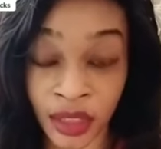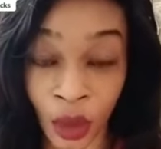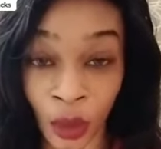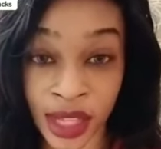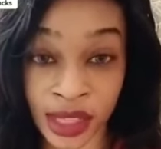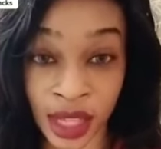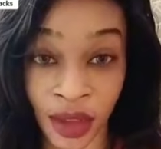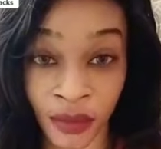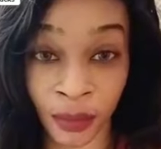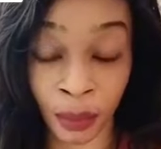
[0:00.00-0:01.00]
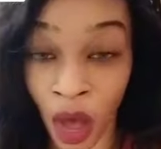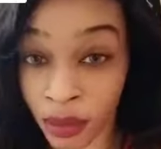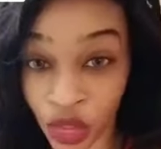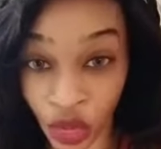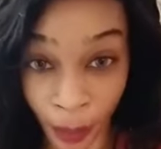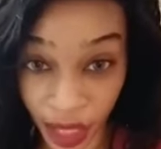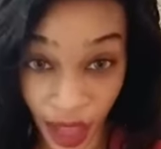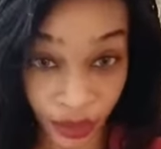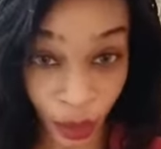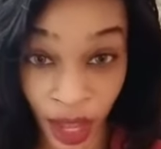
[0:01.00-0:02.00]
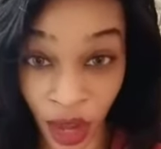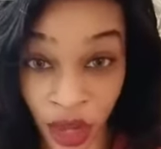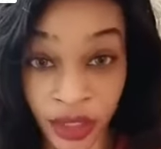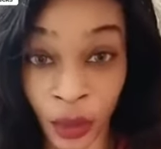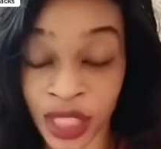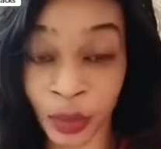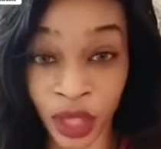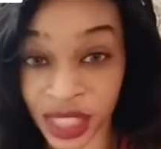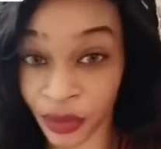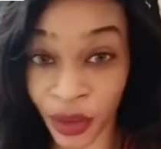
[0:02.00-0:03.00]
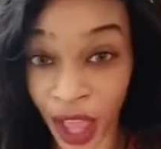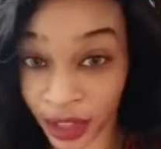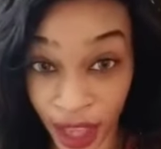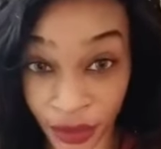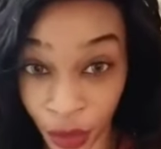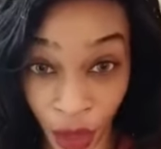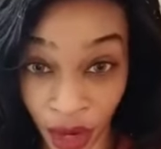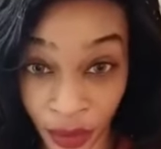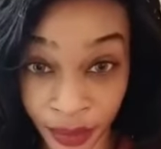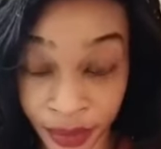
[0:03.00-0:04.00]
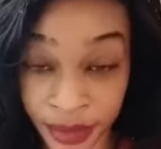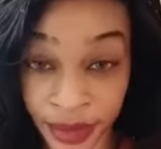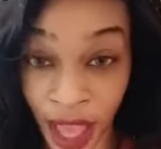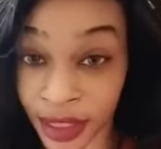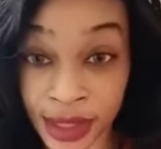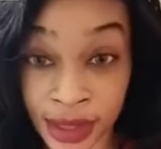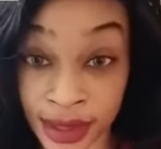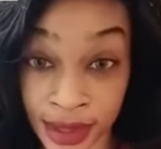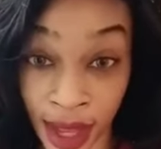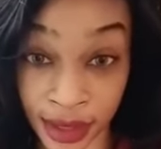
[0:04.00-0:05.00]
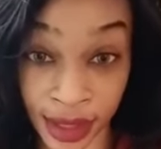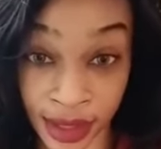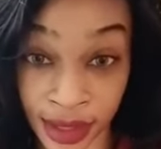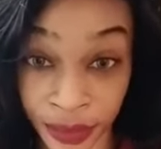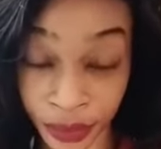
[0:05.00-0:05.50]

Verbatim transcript: There was bombs dropping everywhere. There was bullets flying everywhere. And this is in Texas.